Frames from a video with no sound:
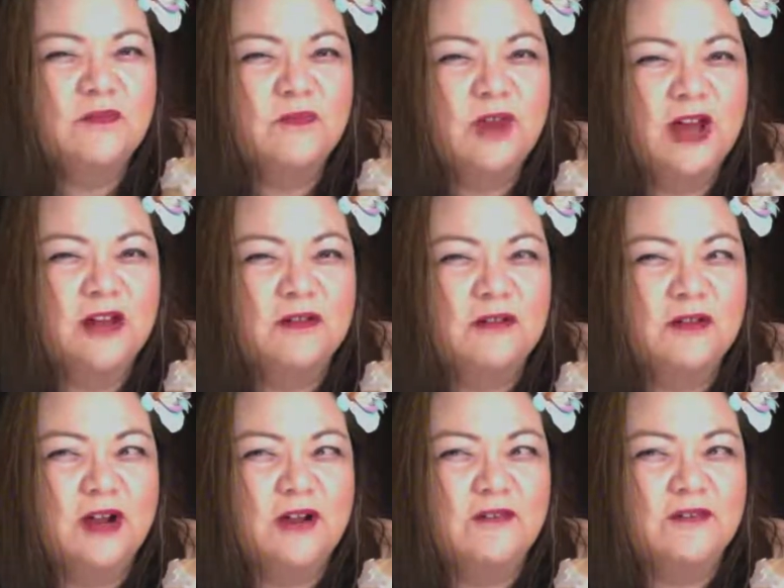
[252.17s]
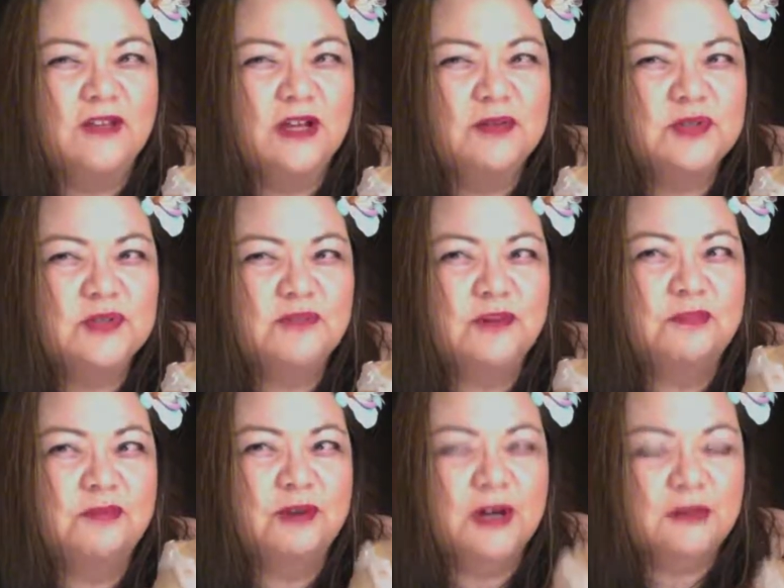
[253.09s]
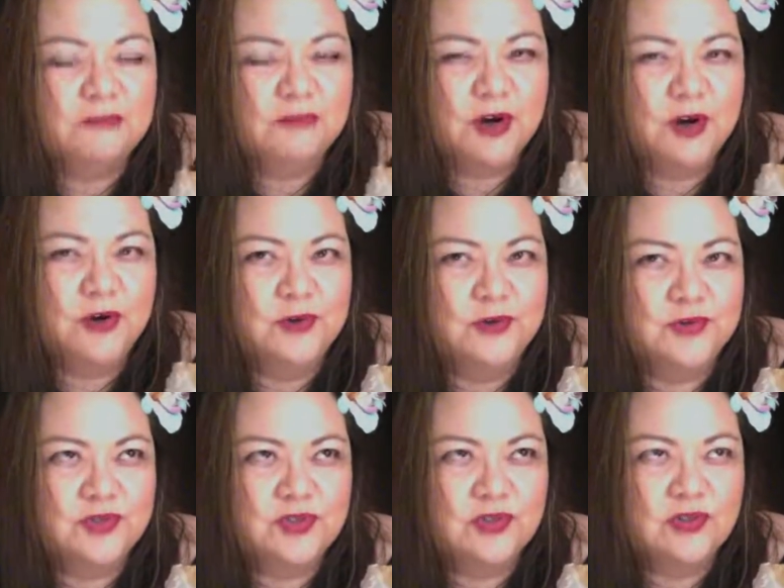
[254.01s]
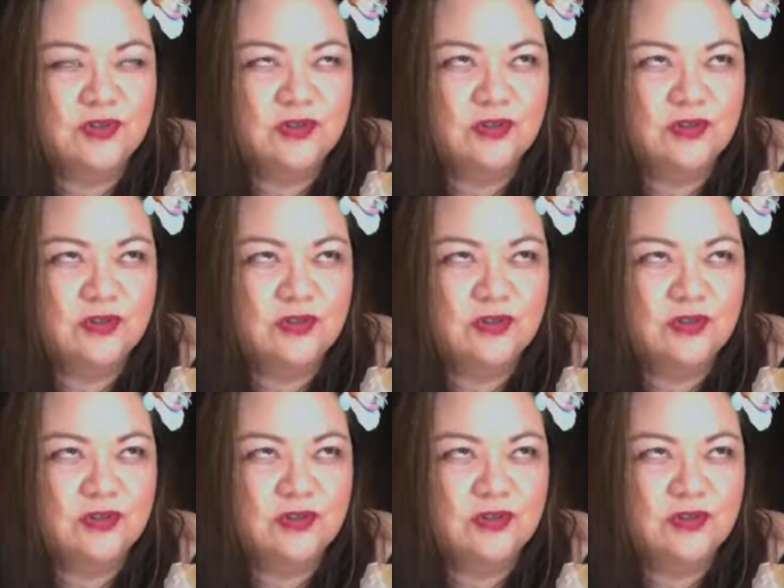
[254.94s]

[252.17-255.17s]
at, I think it was for Primrose,